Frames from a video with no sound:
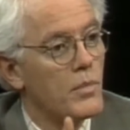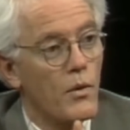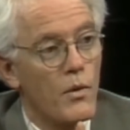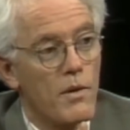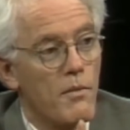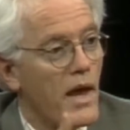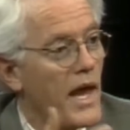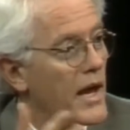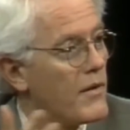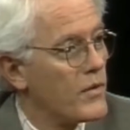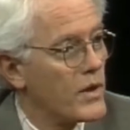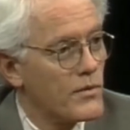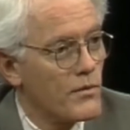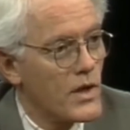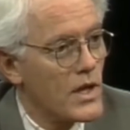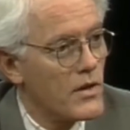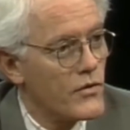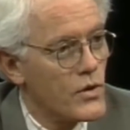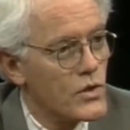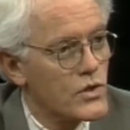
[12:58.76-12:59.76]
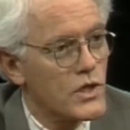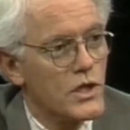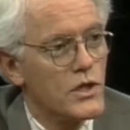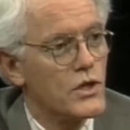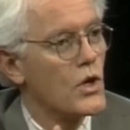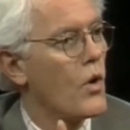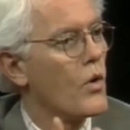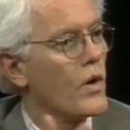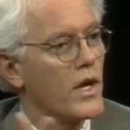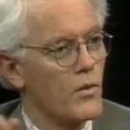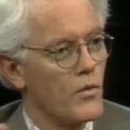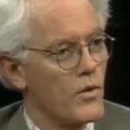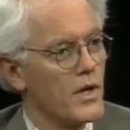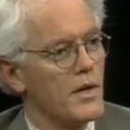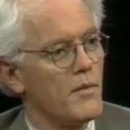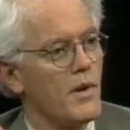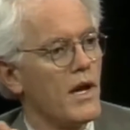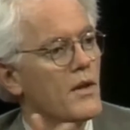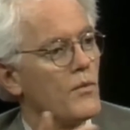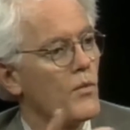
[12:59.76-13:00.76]
But we may have one in the future, and don't get worried
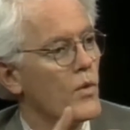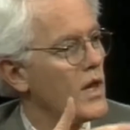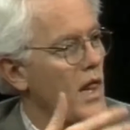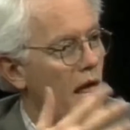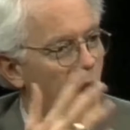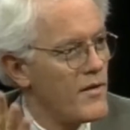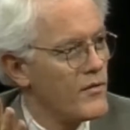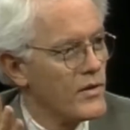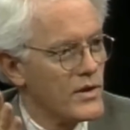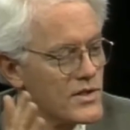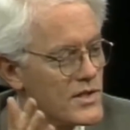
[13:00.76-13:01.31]
about it. We'll have one.